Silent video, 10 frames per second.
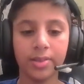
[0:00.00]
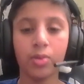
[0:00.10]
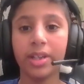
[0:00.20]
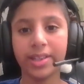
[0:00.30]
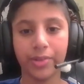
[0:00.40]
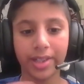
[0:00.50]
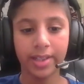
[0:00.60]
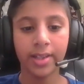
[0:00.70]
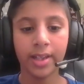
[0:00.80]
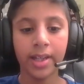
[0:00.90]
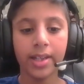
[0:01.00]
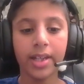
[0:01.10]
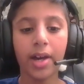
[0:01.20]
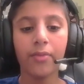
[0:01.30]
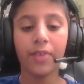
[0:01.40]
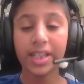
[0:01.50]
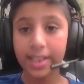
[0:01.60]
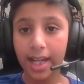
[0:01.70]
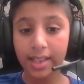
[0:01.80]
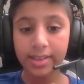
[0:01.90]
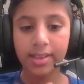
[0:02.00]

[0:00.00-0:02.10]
23. Now 24,